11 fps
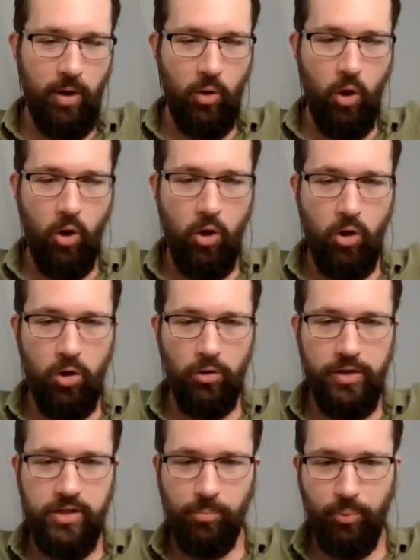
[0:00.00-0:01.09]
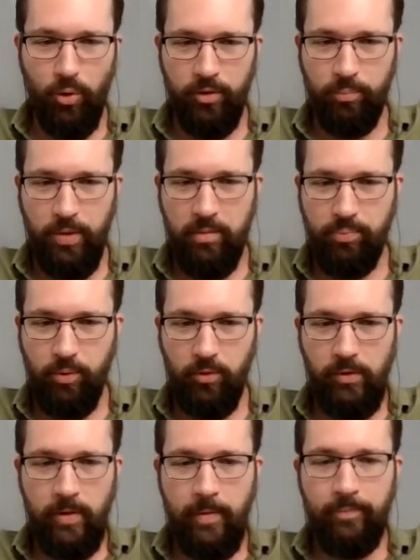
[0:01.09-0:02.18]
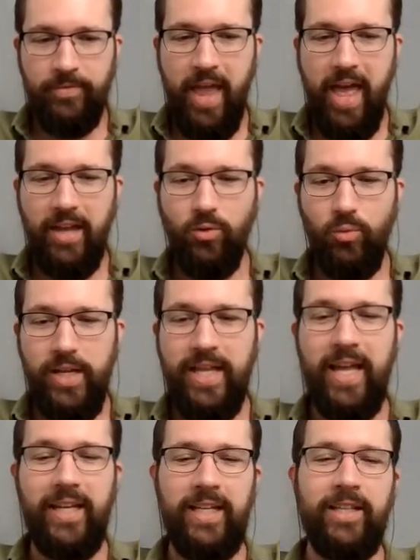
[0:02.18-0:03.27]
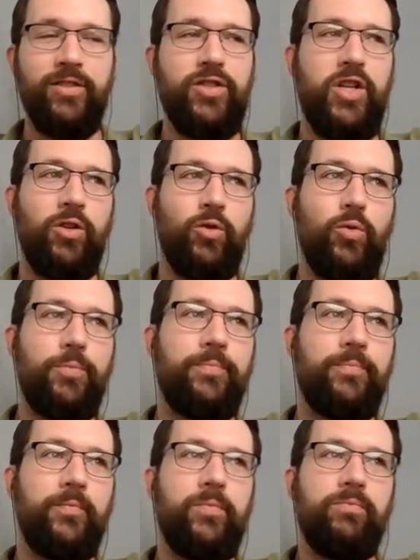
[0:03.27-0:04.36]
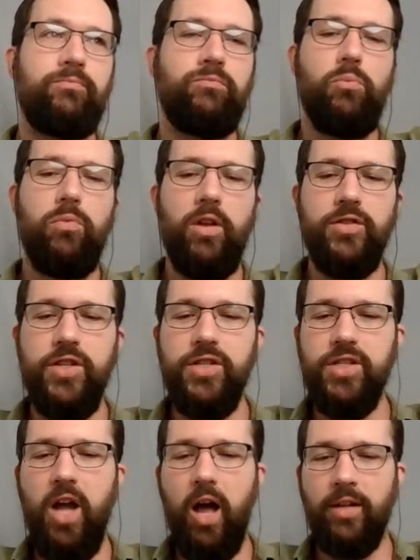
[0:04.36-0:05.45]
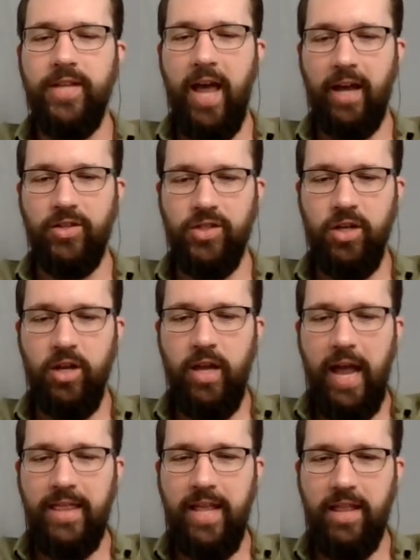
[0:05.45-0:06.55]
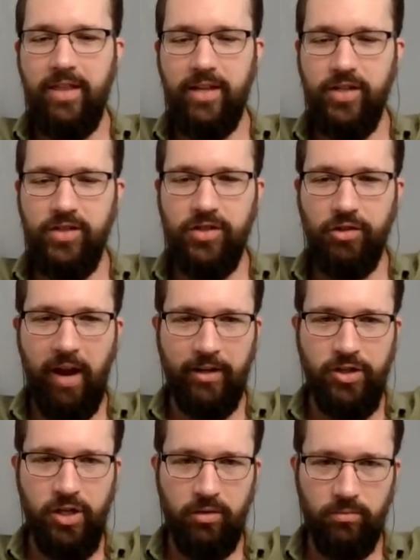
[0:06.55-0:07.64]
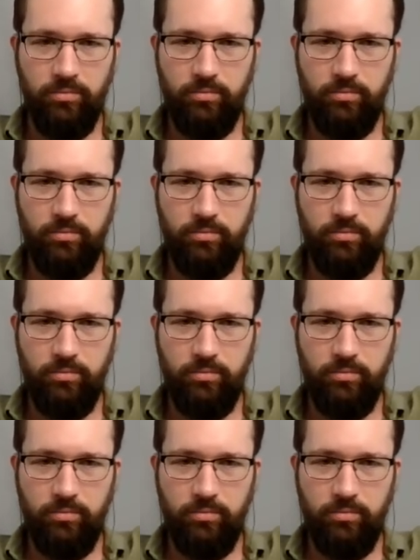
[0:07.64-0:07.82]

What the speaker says: about all these important people, then we get into, because this is context and then this is direction.